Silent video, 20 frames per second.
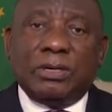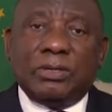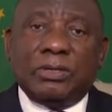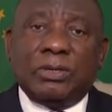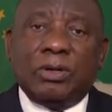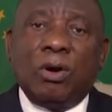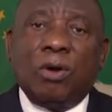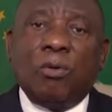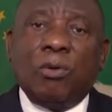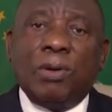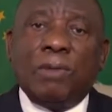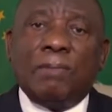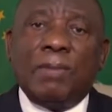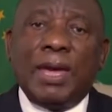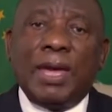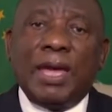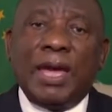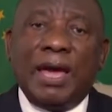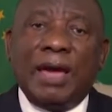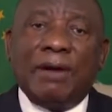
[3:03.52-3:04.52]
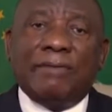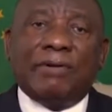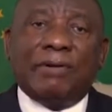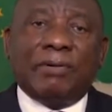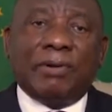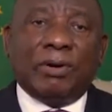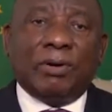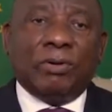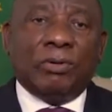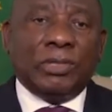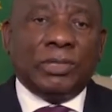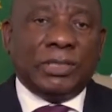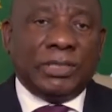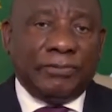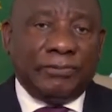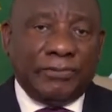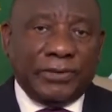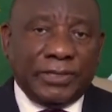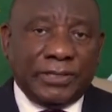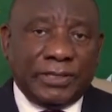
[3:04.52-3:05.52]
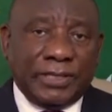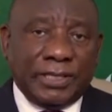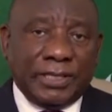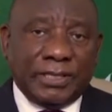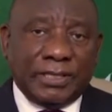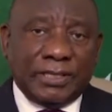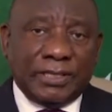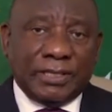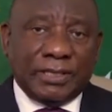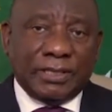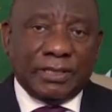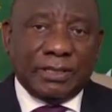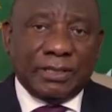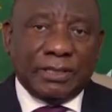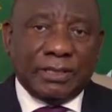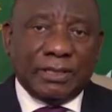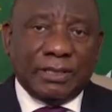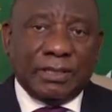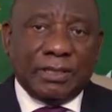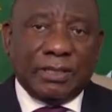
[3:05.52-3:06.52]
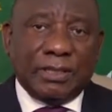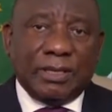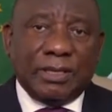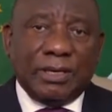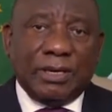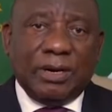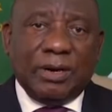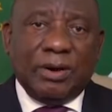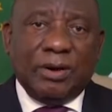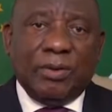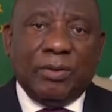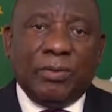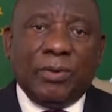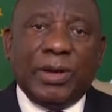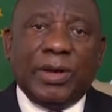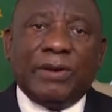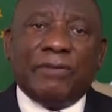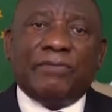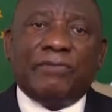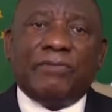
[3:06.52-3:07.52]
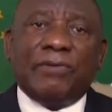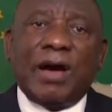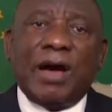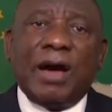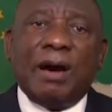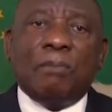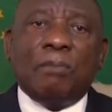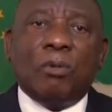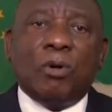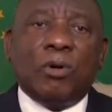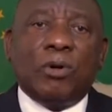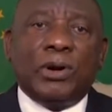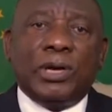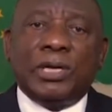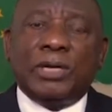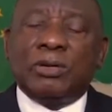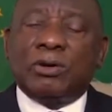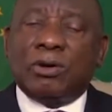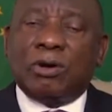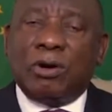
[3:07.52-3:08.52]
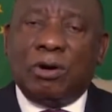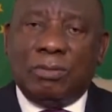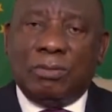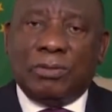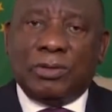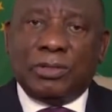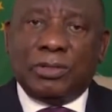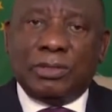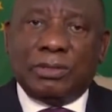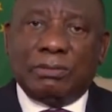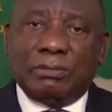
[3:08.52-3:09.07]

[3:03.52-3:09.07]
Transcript: Though we may have our own differences, we have far more in common.